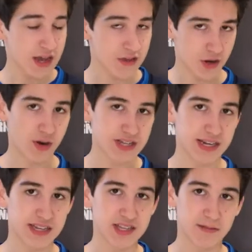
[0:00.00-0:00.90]
they're going to
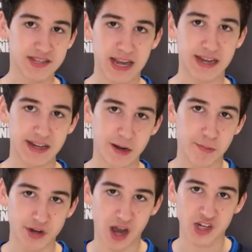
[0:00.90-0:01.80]
need some secondary
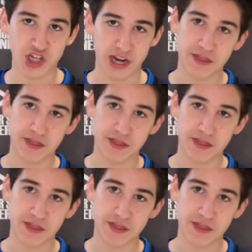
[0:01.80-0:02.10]
production.